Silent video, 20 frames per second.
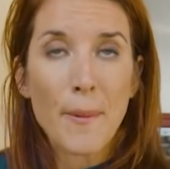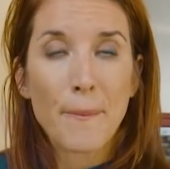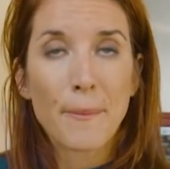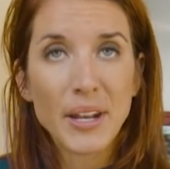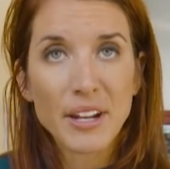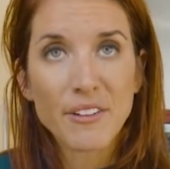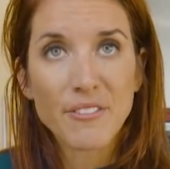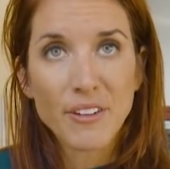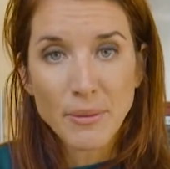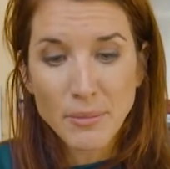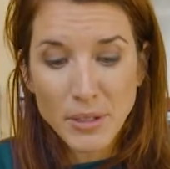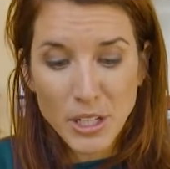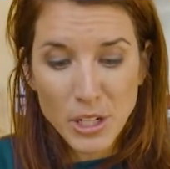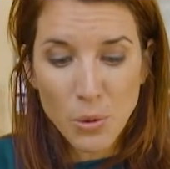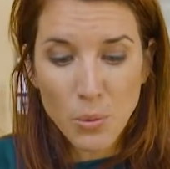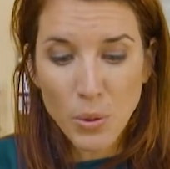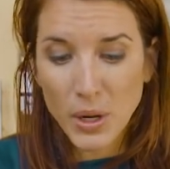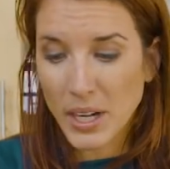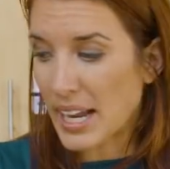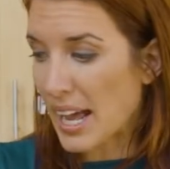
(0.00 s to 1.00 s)
But if I'm gonna
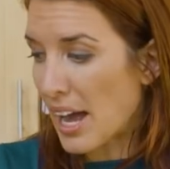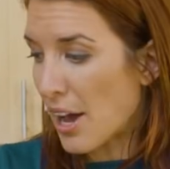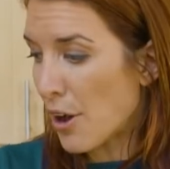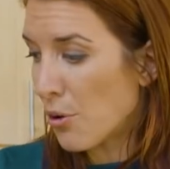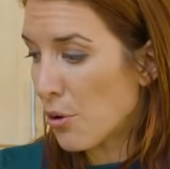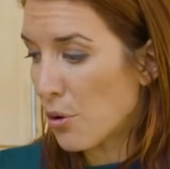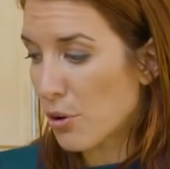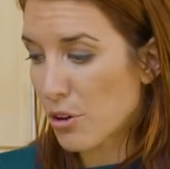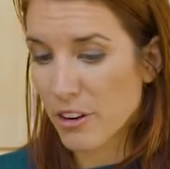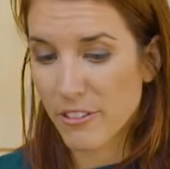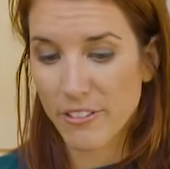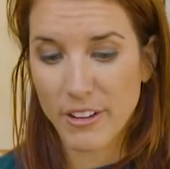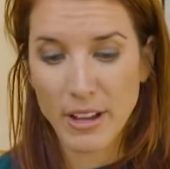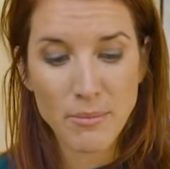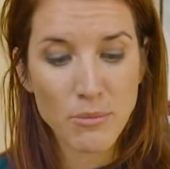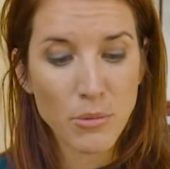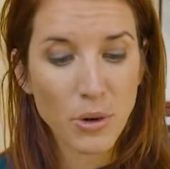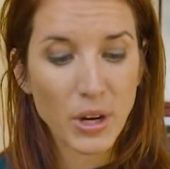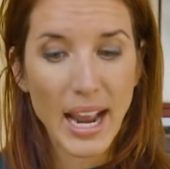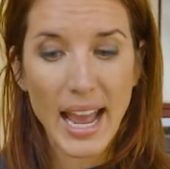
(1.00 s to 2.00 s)
work out, or if
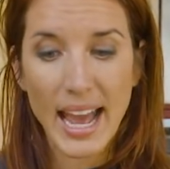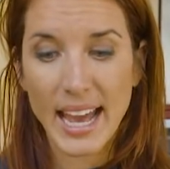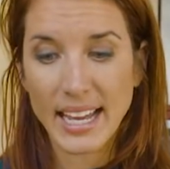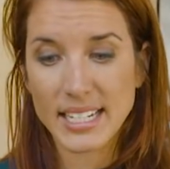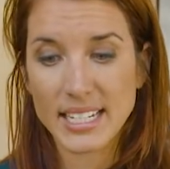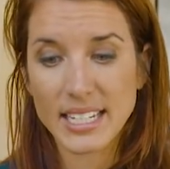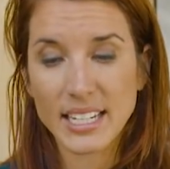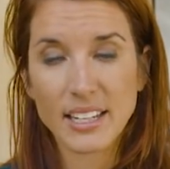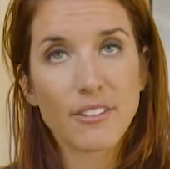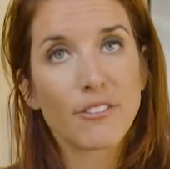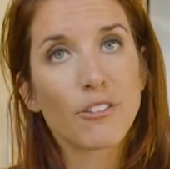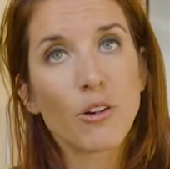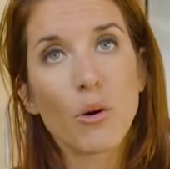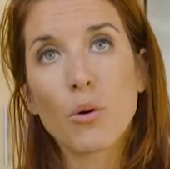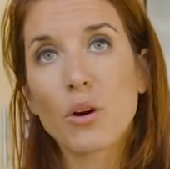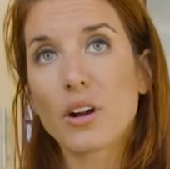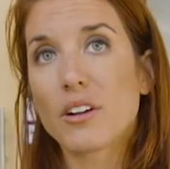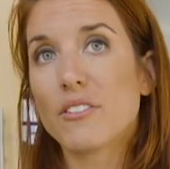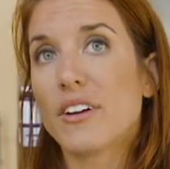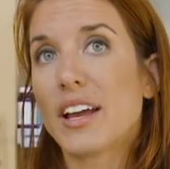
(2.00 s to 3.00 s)
I'm more active,
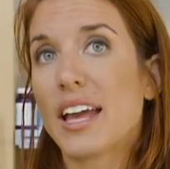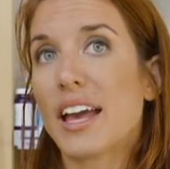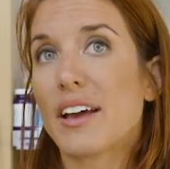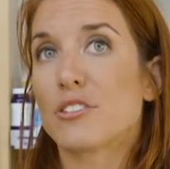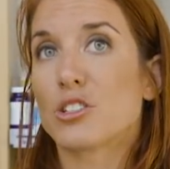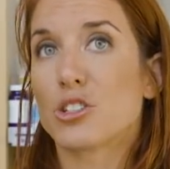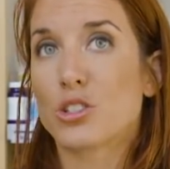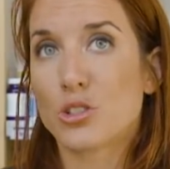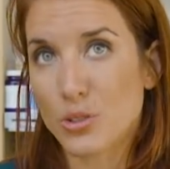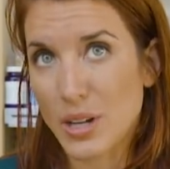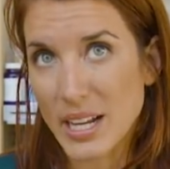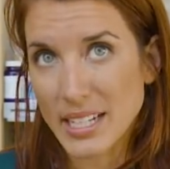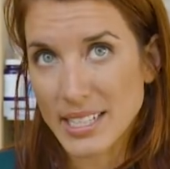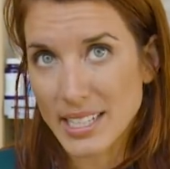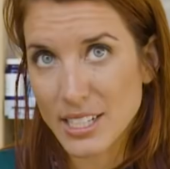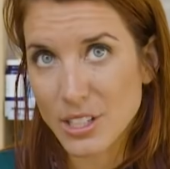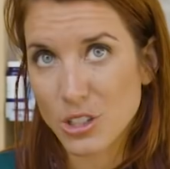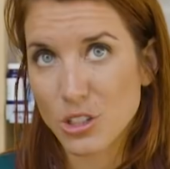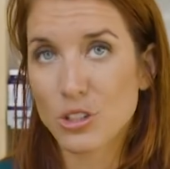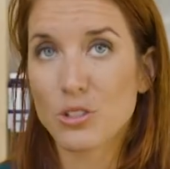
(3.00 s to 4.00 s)
or if I have
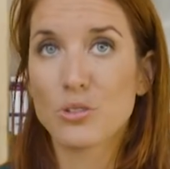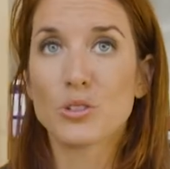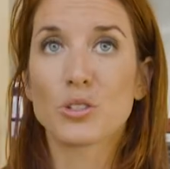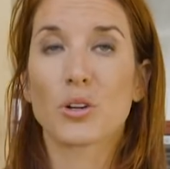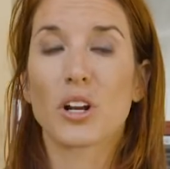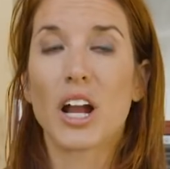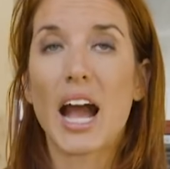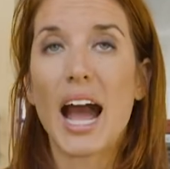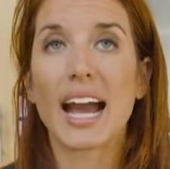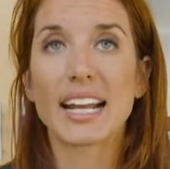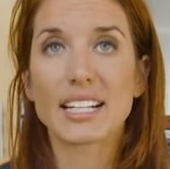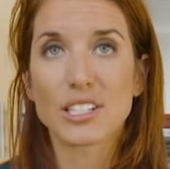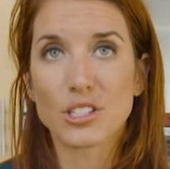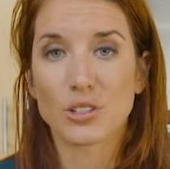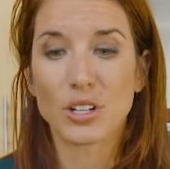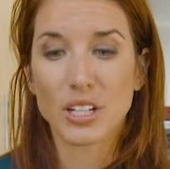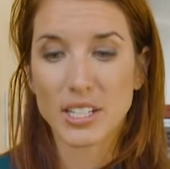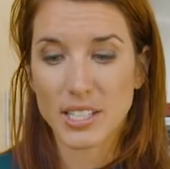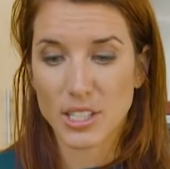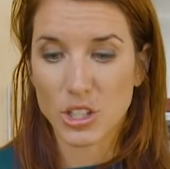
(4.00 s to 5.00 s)
stress issues or a high
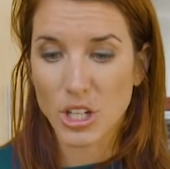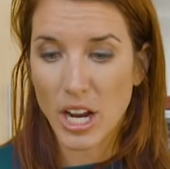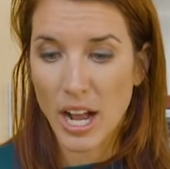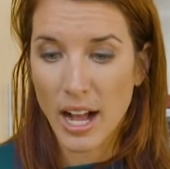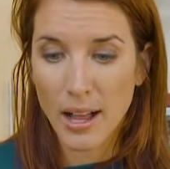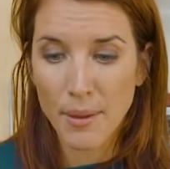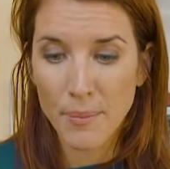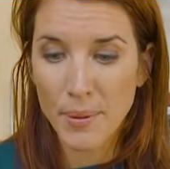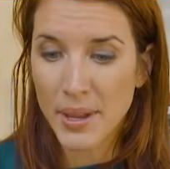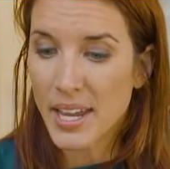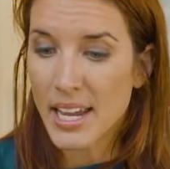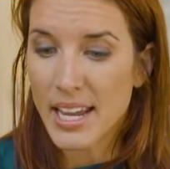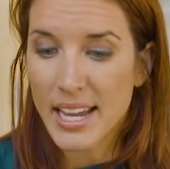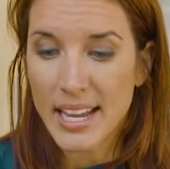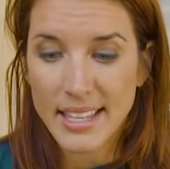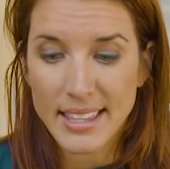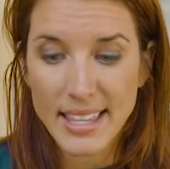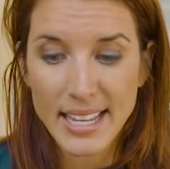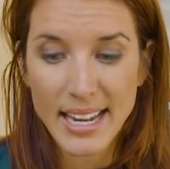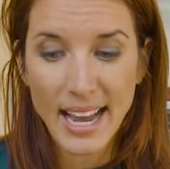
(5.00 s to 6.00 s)
stress job,
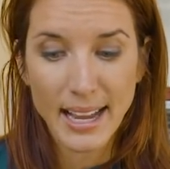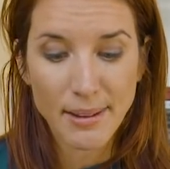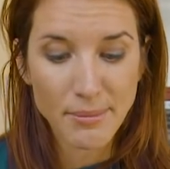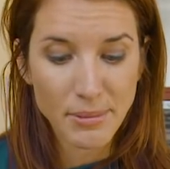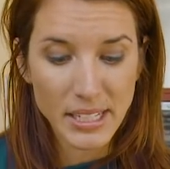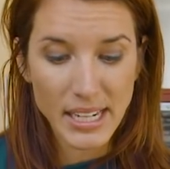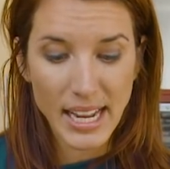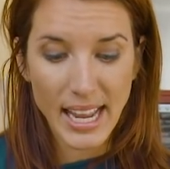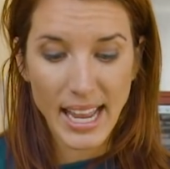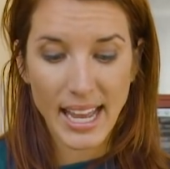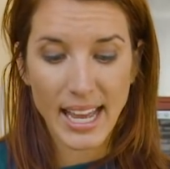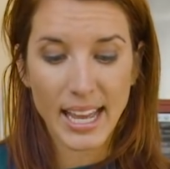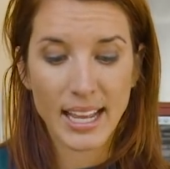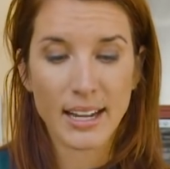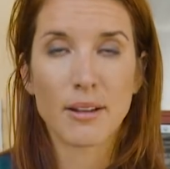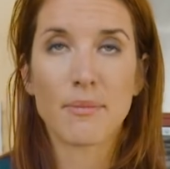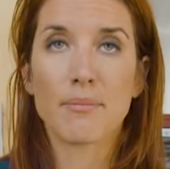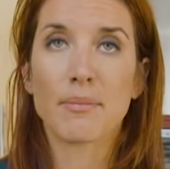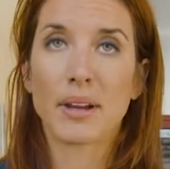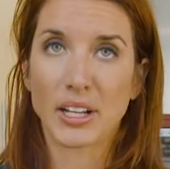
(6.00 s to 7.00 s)
then I'm gonna
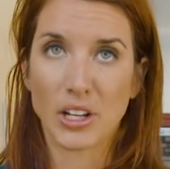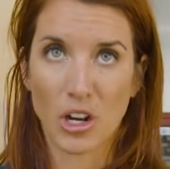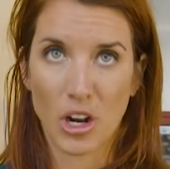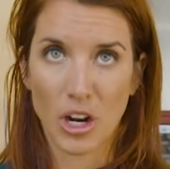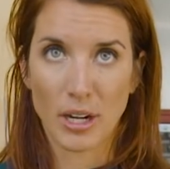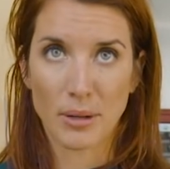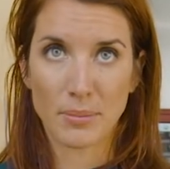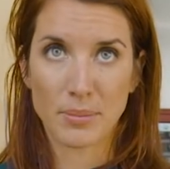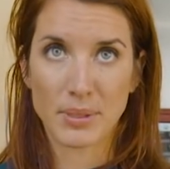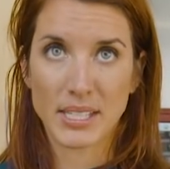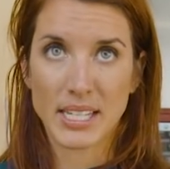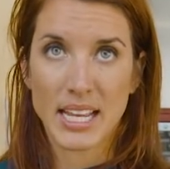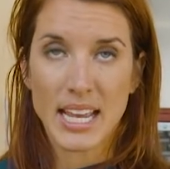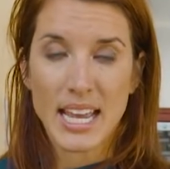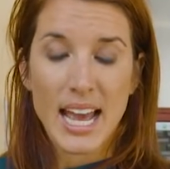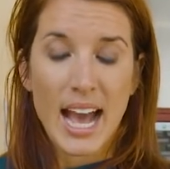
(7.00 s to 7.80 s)
add my carbs.